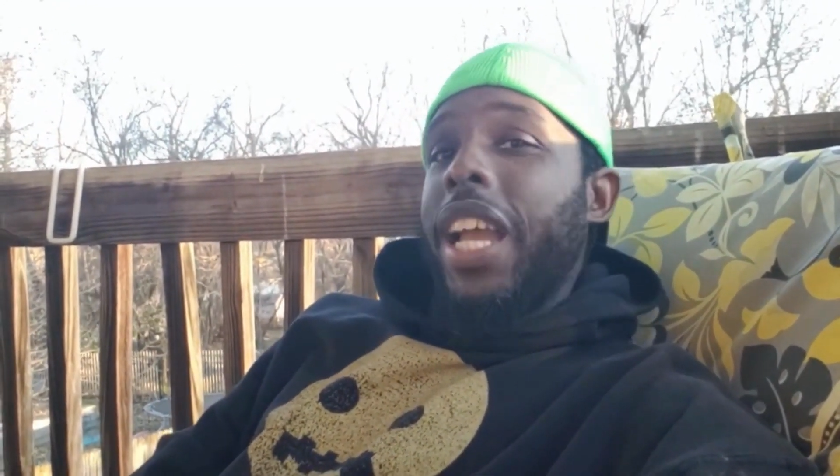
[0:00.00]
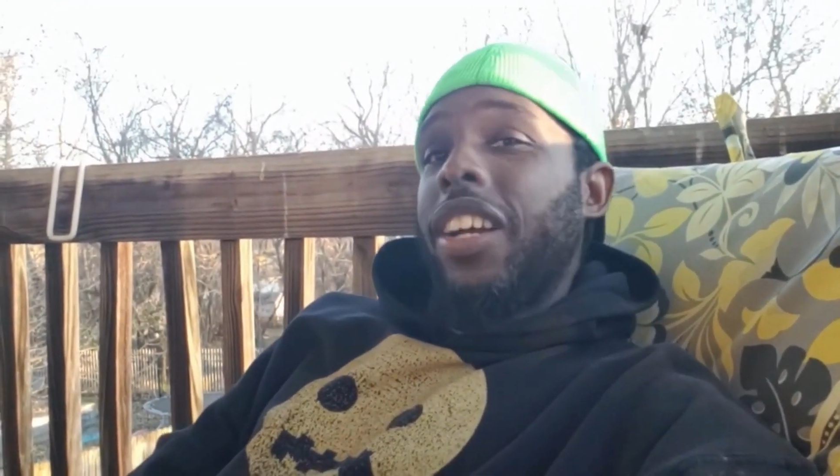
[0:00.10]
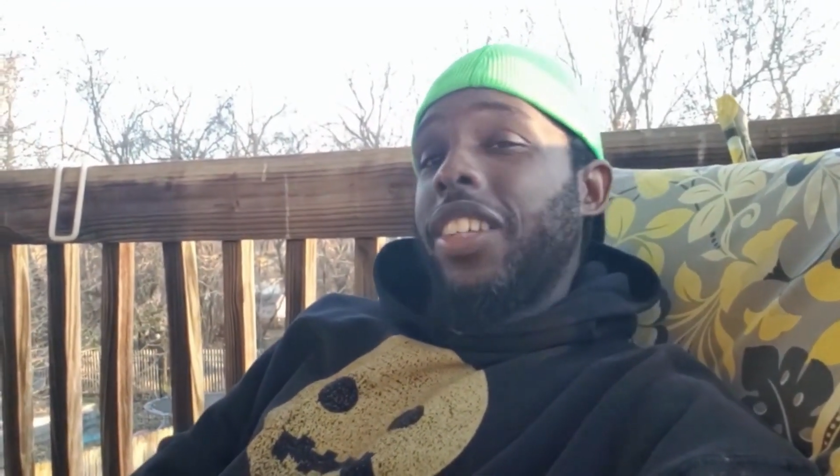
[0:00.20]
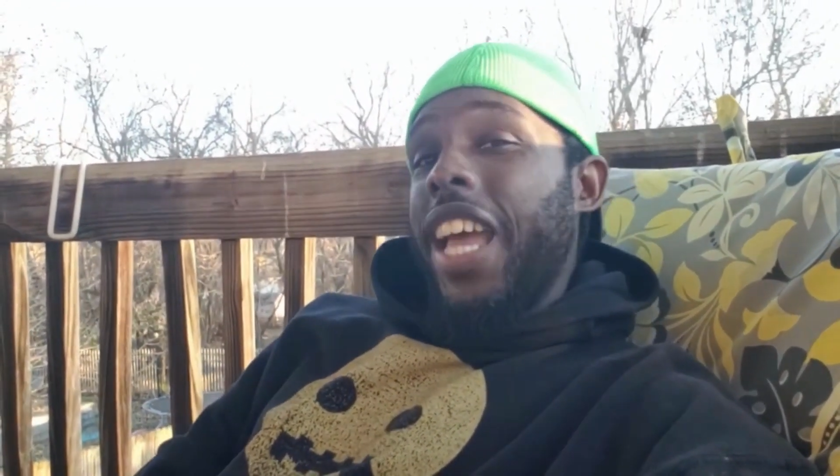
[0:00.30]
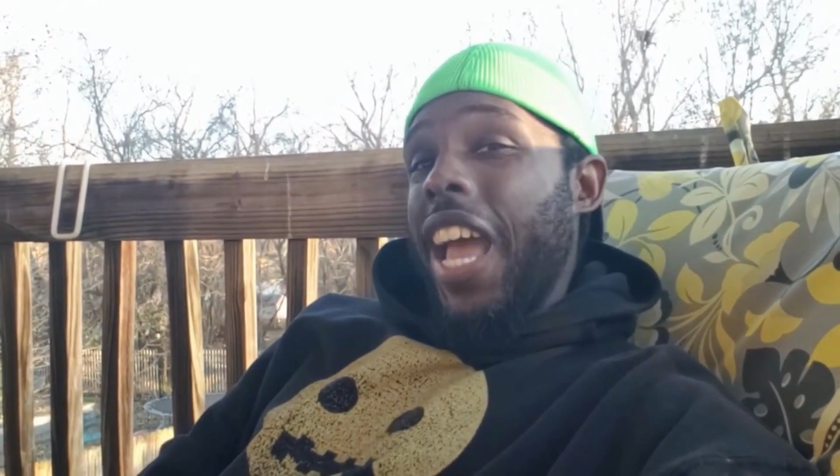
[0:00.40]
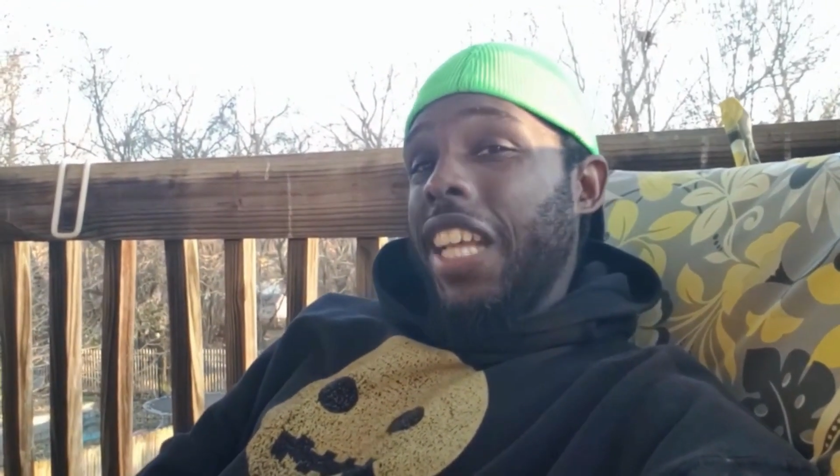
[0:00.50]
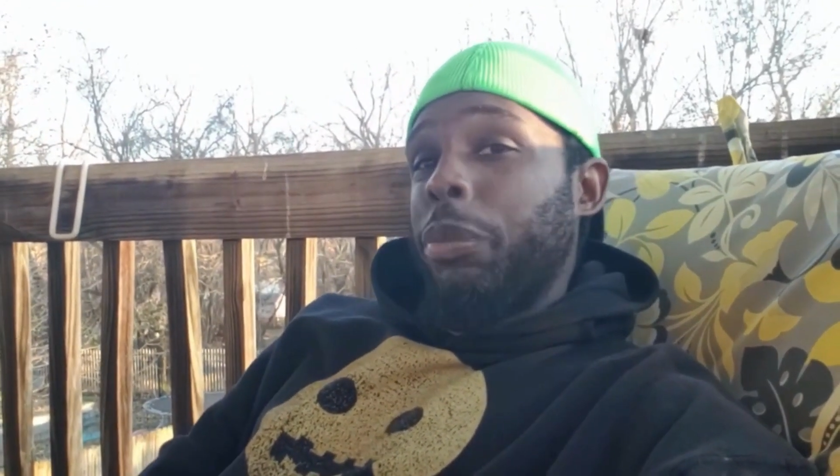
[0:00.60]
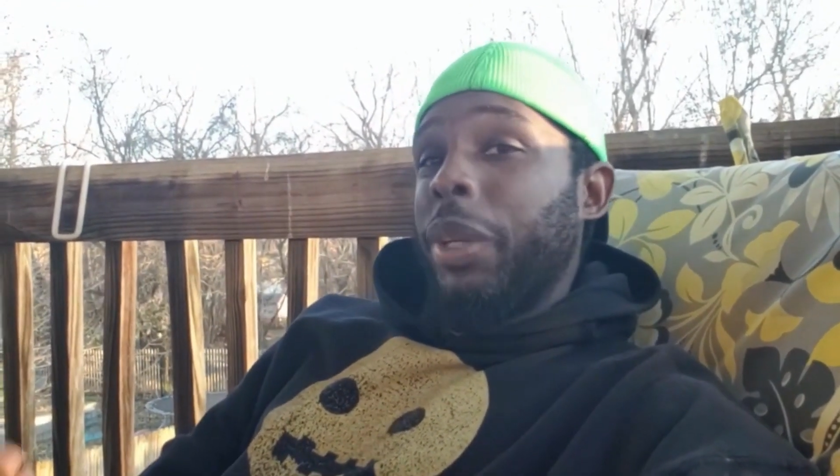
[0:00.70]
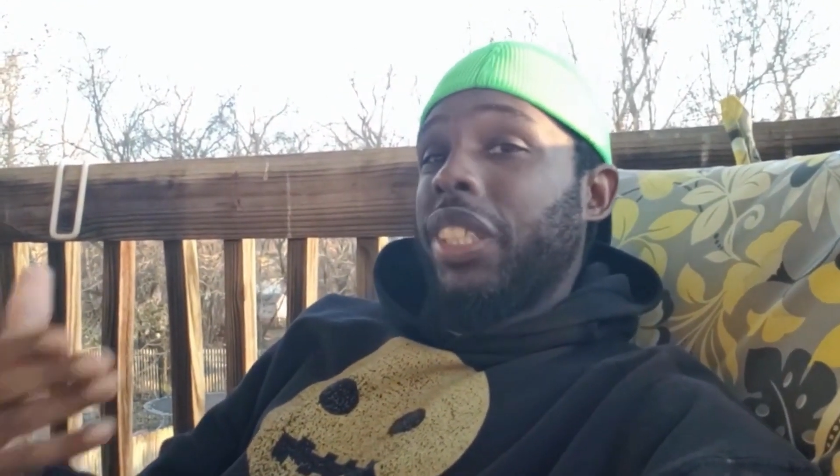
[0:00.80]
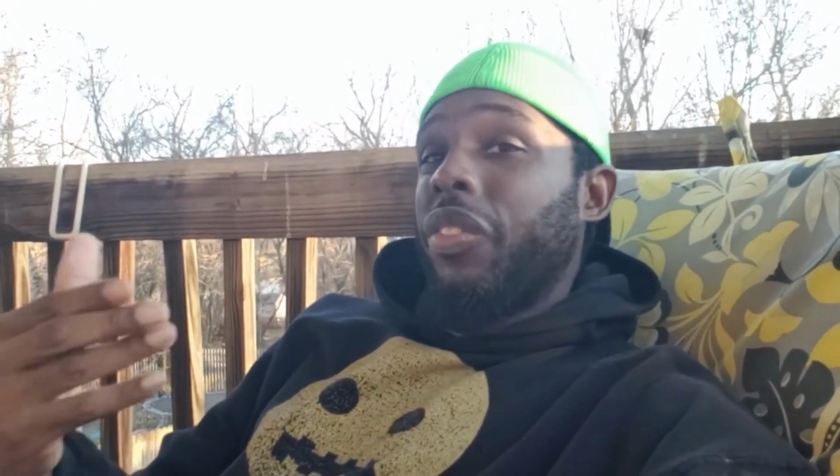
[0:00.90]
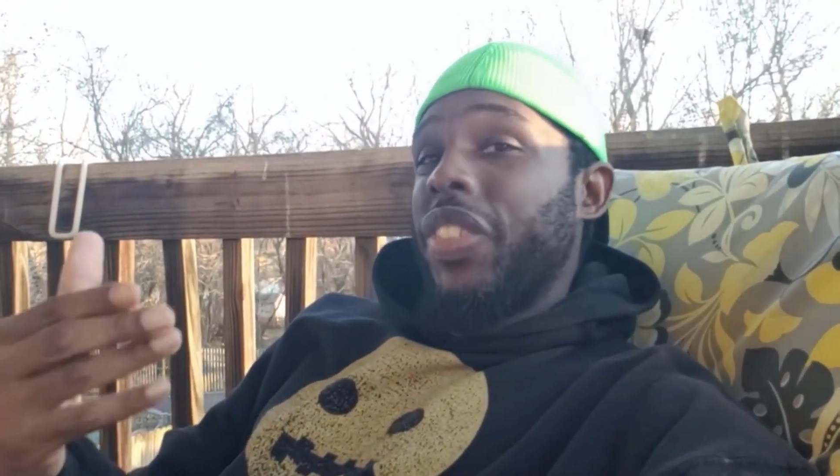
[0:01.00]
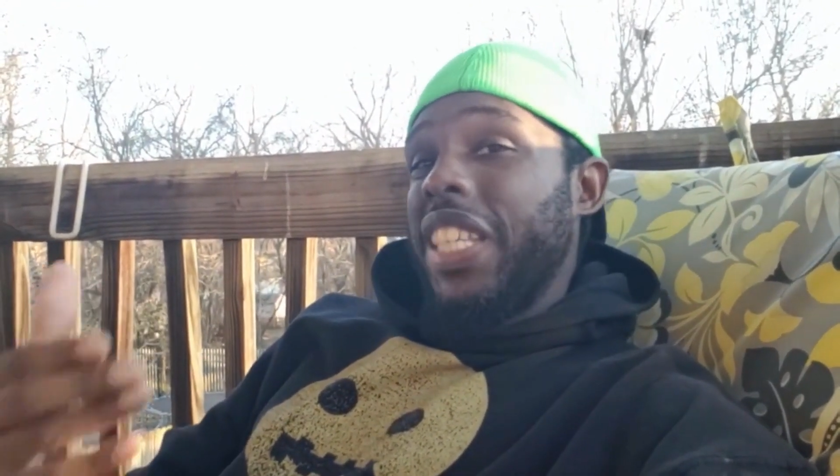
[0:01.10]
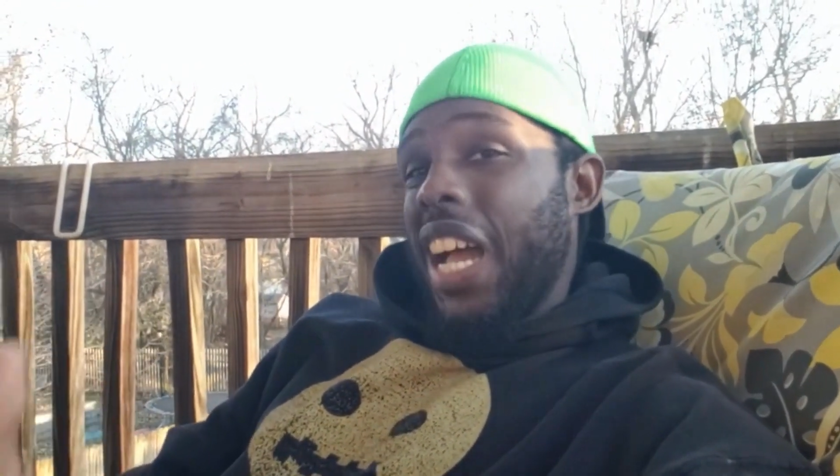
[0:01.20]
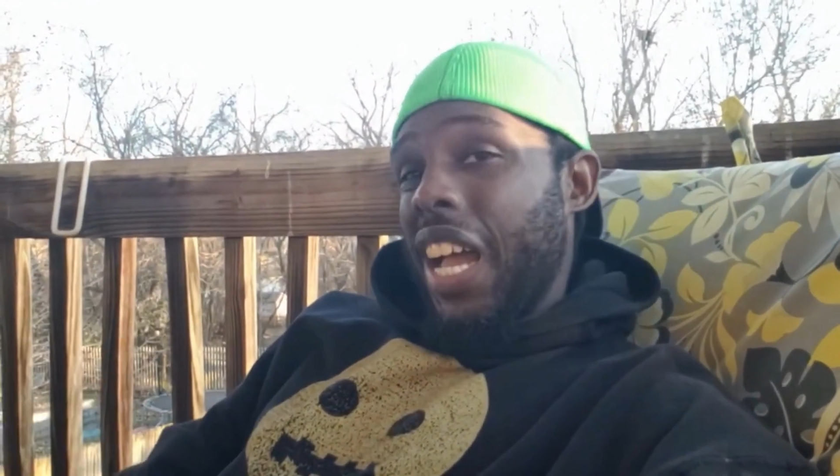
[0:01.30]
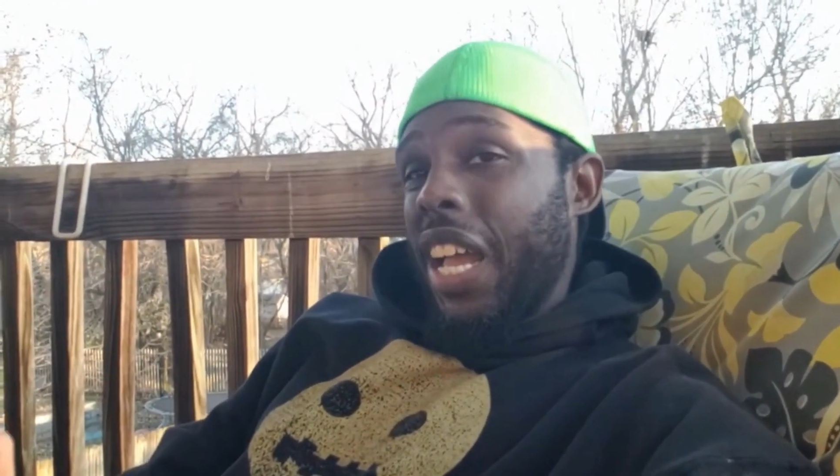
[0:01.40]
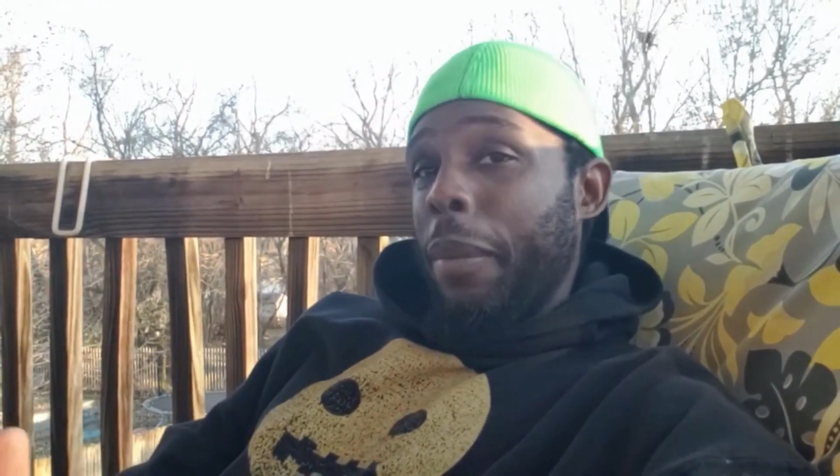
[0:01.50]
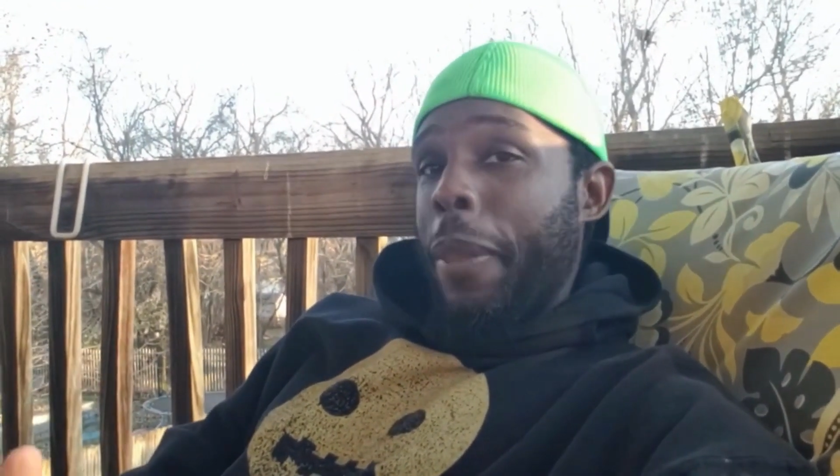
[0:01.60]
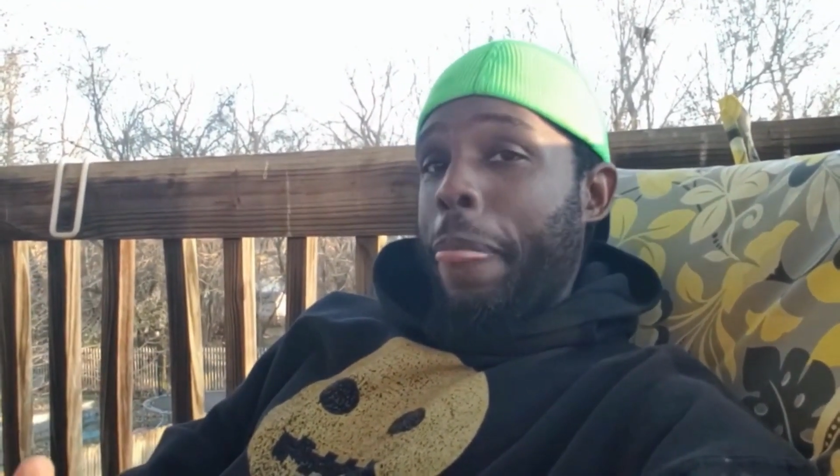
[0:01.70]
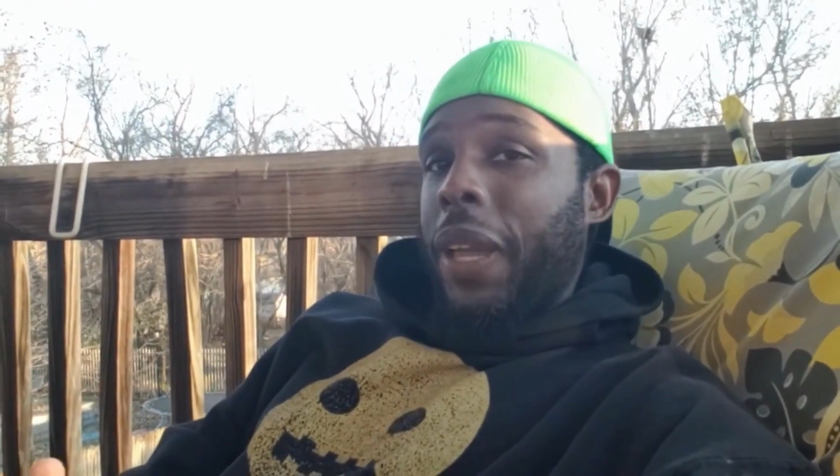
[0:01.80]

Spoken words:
tackle the aspect of time.